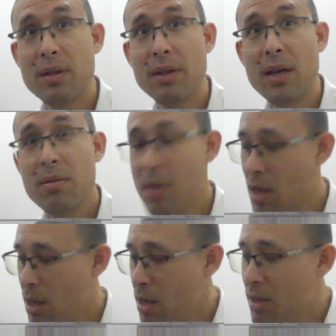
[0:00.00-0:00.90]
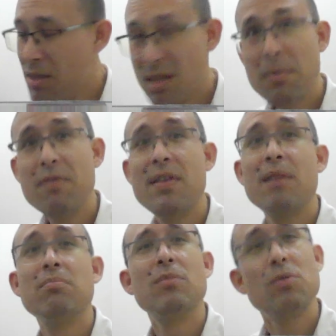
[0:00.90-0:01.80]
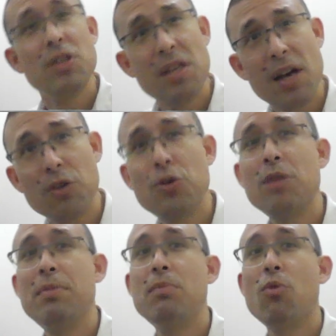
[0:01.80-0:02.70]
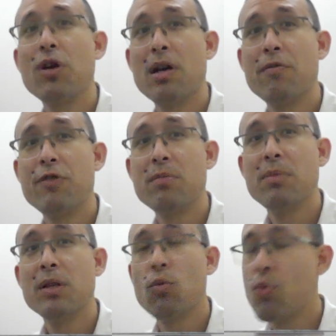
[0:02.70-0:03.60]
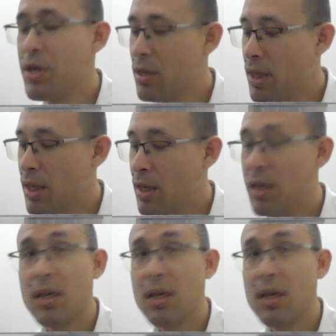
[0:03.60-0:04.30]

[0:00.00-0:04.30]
Okay, some of them, yeah, could have been more comfortable with the